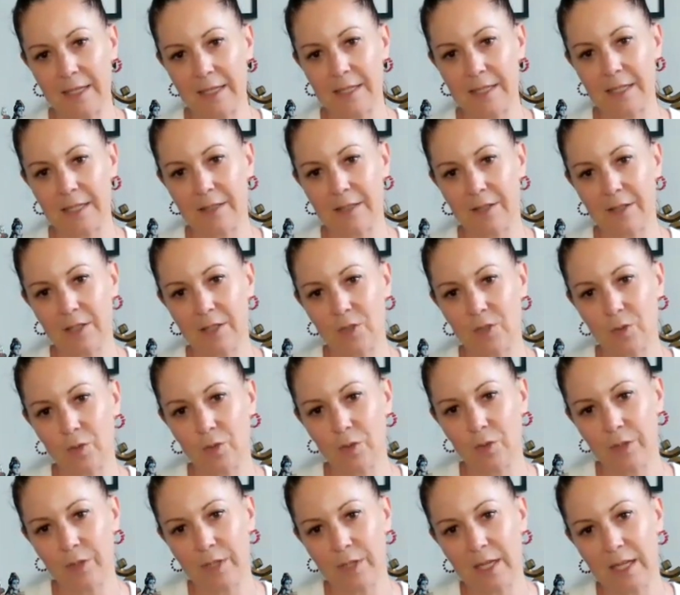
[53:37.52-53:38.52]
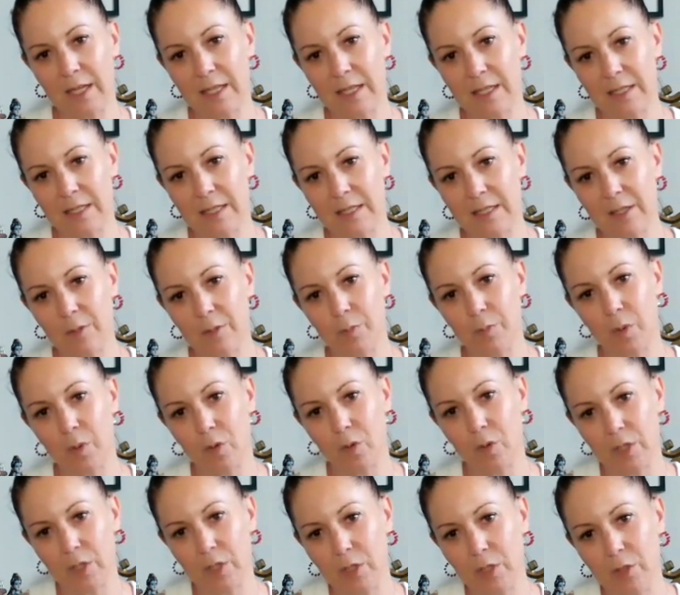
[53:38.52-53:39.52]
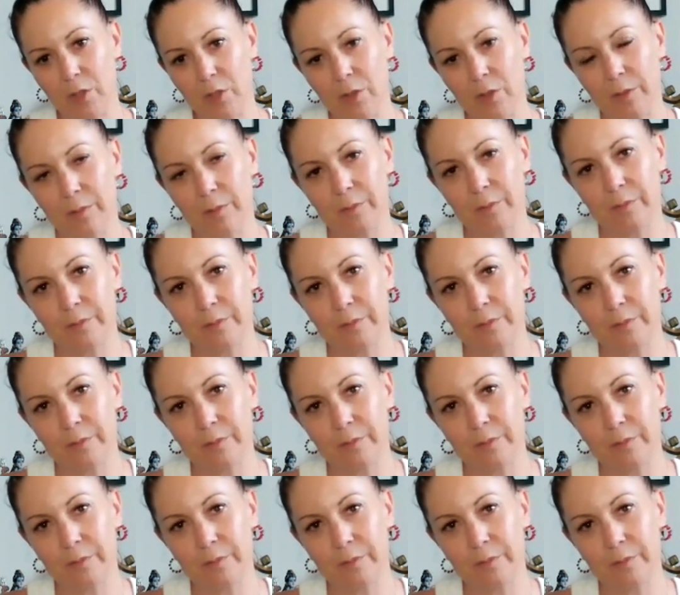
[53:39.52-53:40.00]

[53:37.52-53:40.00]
and the dawn is upon you.